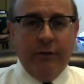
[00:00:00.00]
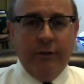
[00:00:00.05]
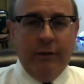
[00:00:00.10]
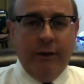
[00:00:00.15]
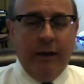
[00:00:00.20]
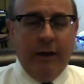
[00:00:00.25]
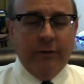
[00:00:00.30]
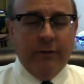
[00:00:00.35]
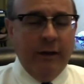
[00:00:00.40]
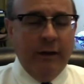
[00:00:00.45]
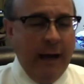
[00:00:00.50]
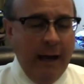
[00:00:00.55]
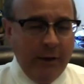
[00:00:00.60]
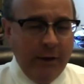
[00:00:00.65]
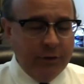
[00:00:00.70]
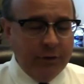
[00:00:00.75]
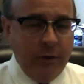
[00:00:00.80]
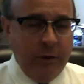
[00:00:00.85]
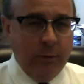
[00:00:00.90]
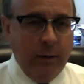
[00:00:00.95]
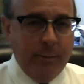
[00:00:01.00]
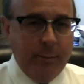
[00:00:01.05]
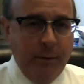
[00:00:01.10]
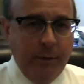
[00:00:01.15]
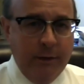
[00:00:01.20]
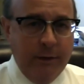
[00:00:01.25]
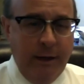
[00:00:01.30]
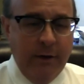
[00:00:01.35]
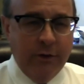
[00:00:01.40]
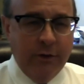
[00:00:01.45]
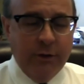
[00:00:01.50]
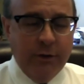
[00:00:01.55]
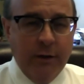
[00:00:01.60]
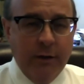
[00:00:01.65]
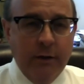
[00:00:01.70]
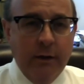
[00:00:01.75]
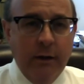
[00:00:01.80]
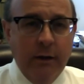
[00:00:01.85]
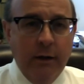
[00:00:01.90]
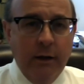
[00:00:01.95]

she has a national reputation.